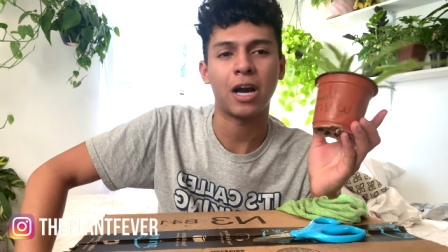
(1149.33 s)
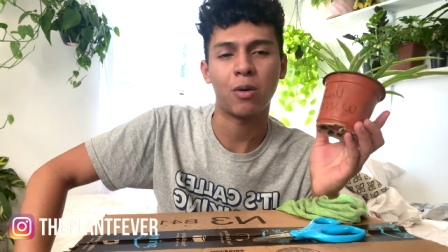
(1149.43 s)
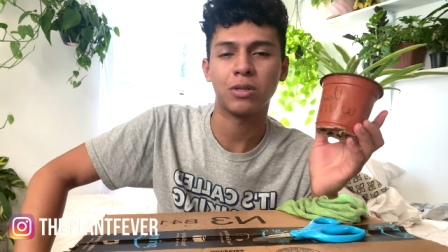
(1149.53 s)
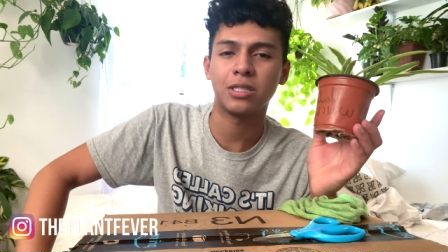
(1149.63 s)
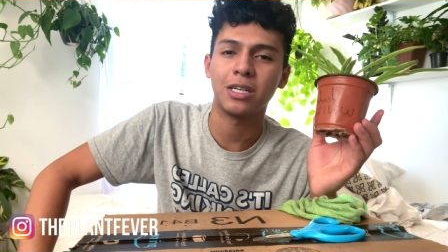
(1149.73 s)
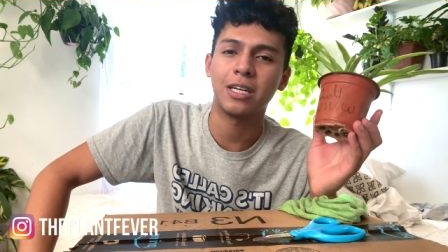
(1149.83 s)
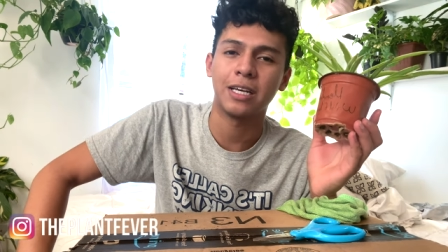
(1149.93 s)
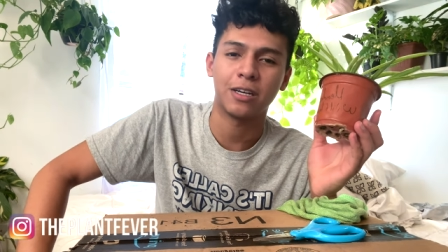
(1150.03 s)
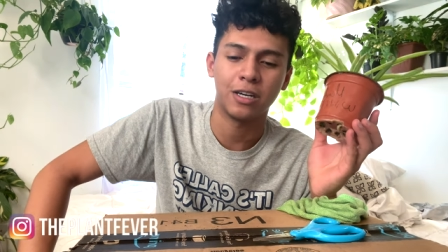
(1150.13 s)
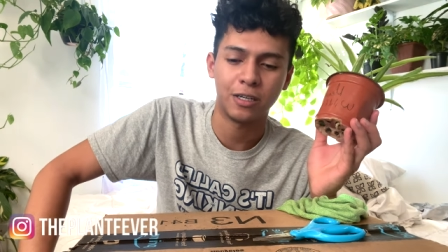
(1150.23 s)
I was selling
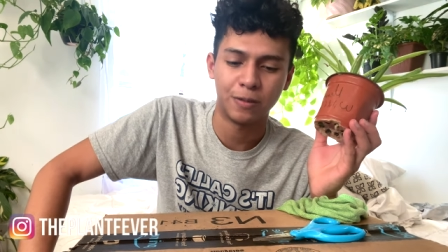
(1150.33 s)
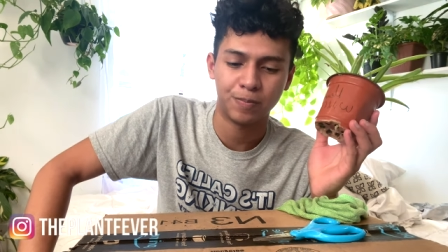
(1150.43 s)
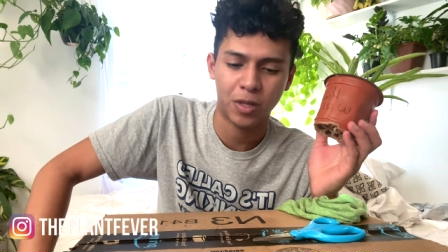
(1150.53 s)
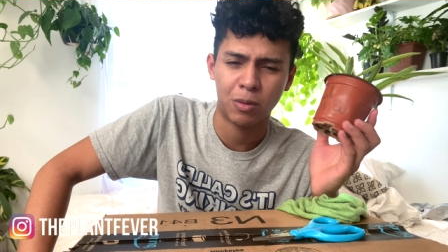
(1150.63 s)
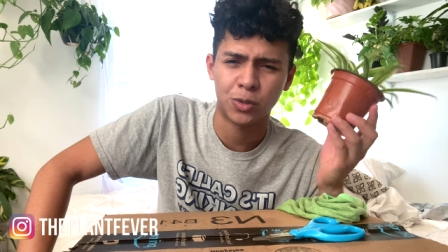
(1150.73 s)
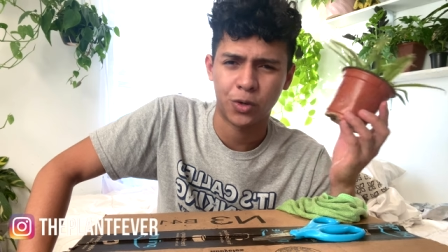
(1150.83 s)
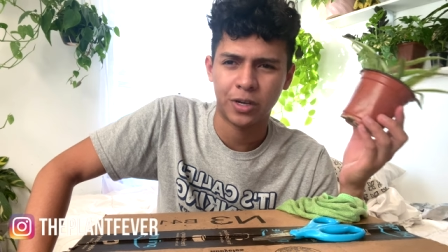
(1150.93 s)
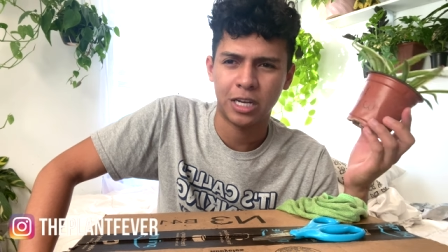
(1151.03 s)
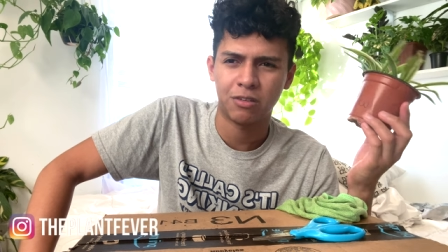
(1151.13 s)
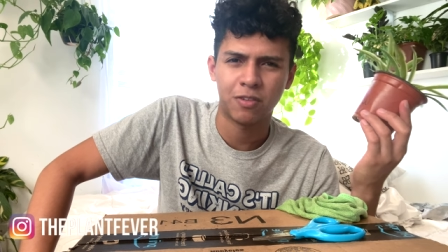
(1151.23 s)
like, um, I was
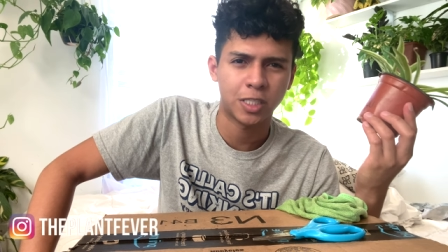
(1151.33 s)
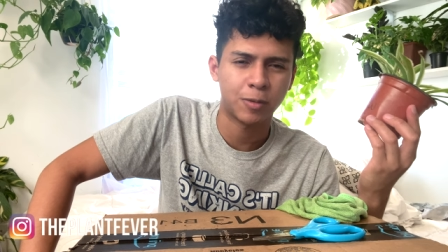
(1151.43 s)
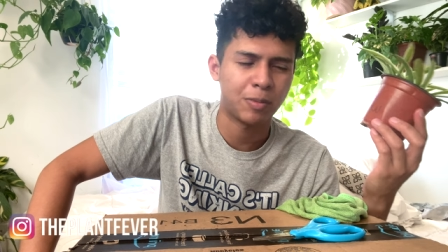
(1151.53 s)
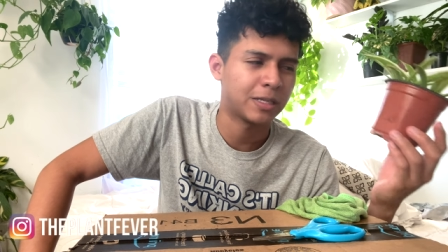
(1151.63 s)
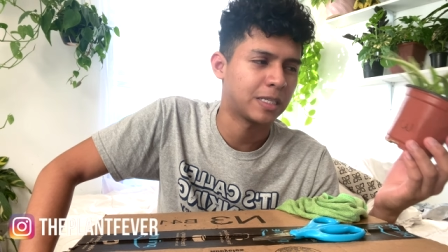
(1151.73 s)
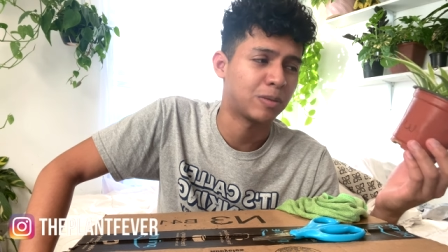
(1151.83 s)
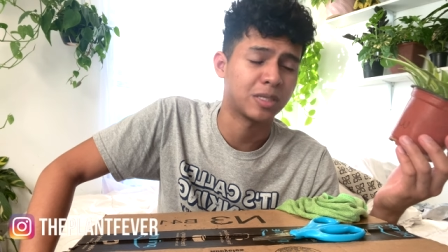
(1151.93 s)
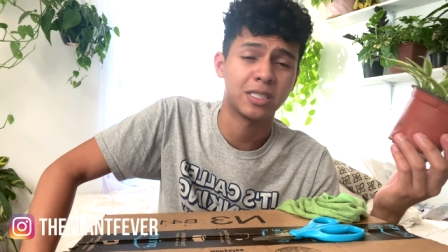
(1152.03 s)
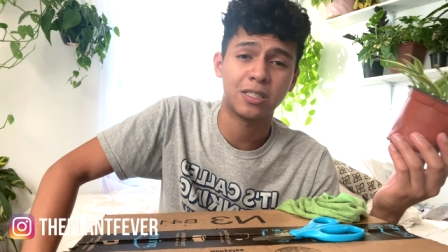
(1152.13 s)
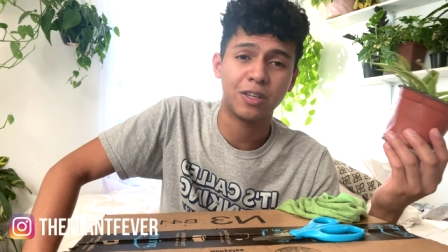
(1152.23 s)
growing like vegetable plants and I was
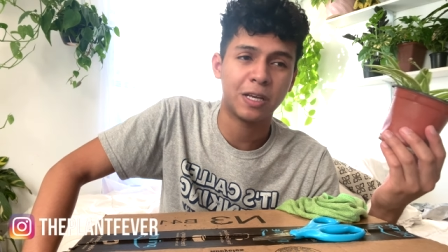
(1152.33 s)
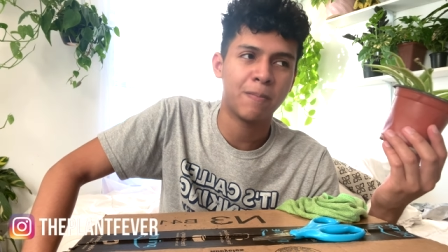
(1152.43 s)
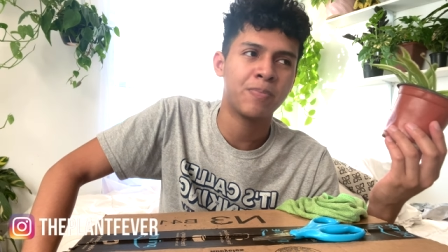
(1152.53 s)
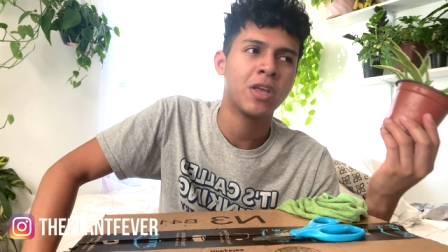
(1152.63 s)
gonna sell them,